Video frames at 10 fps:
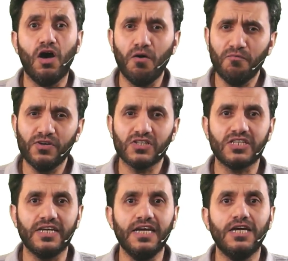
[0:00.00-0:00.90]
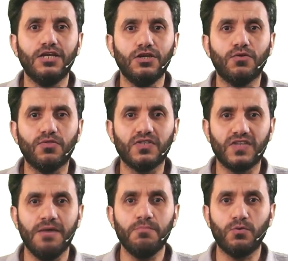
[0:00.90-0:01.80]
Obviously, not the
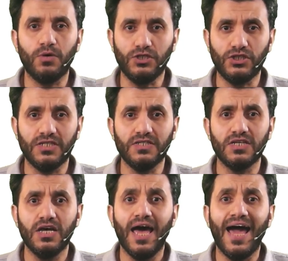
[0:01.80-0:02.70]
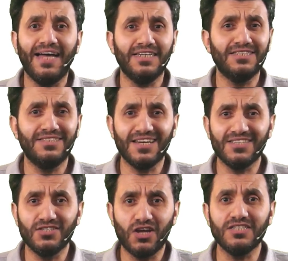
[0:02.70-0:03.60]
same questions, and it
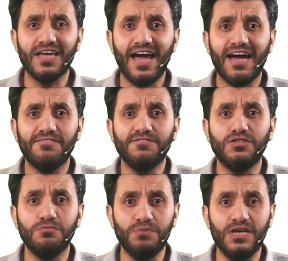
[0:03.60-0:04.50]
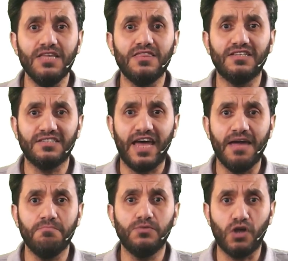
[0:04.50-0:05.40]
does not have to be the
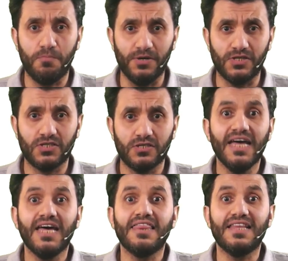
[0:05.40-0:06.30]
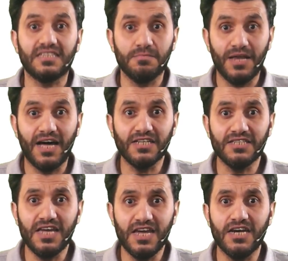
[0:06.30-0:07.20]
same topics. The
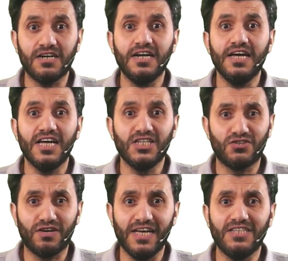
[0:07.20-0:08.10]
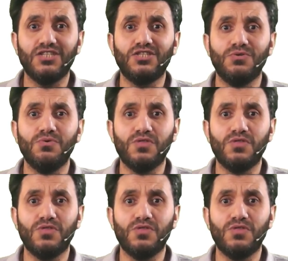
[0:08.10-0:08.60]
similarity here is related to